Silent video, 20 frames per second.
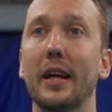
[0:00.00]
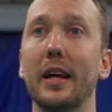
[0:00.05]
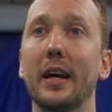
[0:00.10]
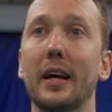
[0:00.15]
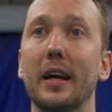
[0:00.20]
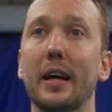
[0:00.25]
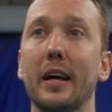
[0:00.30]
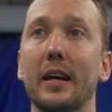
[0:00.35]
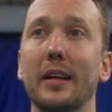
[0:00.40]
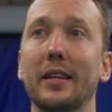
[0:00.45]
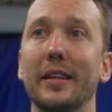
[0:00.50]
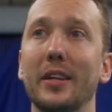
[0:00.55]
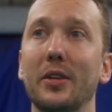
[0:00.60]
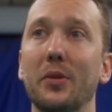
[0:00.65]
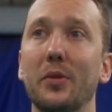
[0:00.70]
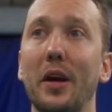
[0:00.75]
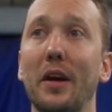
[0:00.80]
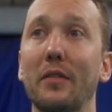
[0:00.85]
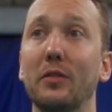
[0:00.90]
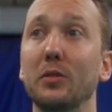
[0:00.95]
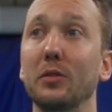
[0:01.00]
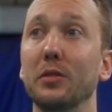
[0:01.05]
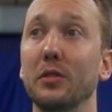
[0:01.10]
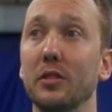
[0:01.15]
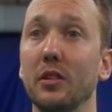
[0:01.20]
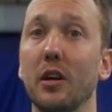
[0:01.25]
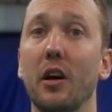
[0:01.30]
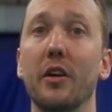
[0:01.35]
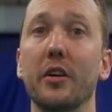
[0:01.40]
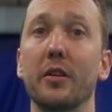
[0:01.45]
and then you have to
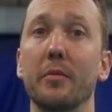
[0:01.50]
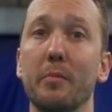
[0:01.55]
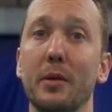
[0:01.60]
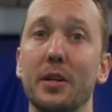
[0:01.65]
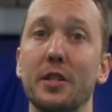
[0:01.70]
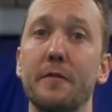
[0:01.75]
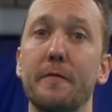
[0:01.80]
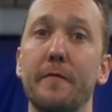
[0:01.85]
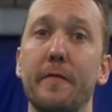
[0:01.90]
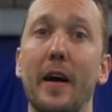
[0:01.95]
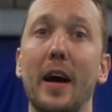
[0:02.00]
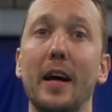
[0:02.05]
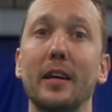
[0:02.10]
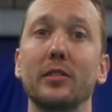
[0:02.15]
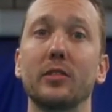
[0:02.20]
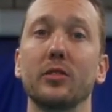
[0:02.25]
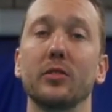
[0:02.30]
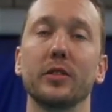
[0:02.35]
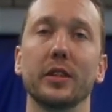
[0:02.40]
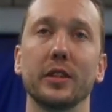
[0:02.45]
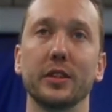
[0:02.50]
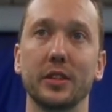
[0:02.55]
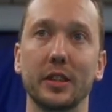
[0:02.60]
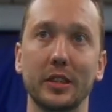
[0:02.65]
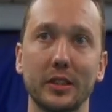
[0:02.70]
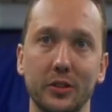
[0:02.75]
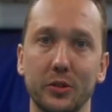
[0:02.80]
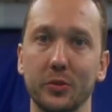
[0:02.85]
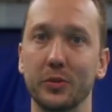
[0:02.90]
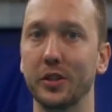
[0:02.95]
start much faster than
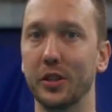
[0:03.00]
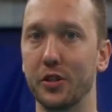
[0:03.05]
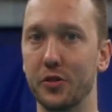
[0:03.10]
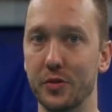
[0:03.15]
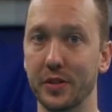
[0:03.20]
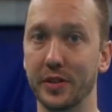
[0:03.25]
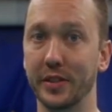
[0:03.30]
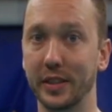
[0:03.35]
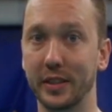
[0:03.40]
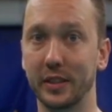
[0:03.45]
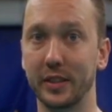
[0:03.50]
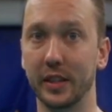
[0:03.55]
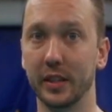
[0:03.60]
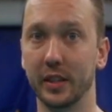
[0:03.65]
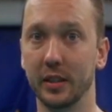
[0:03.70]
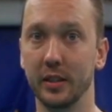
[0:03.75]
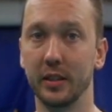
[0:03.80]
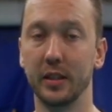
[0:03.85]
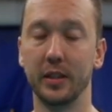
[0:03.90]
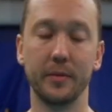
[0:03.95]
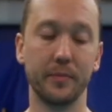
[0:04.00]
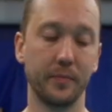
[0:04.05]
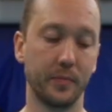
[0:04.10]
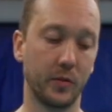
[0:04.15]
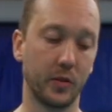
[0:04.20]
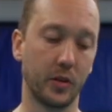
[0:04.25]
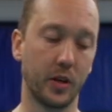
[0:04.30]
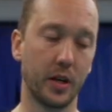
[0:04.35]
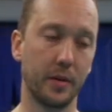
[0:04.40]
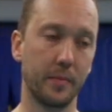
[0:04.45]
just doing the 360.
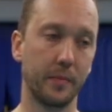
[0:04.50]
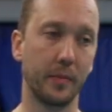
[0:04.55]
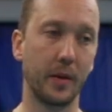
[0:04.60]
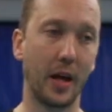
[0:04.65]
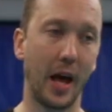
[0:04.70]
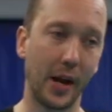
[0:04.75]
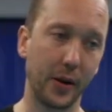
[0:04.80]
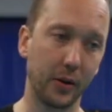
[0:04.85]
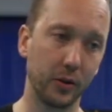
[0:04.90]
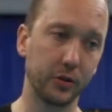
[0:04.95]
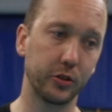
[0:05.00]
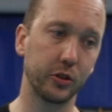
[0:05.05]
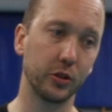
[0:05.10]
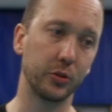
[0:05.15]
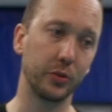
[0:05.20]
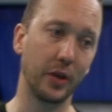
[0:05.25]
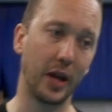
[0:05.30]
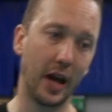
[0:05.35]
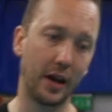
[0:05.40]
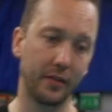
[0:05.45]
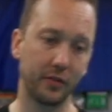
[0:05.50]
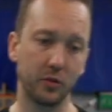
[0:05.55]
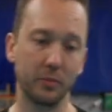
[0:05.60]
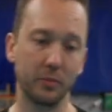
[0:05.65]
Okay, and also you have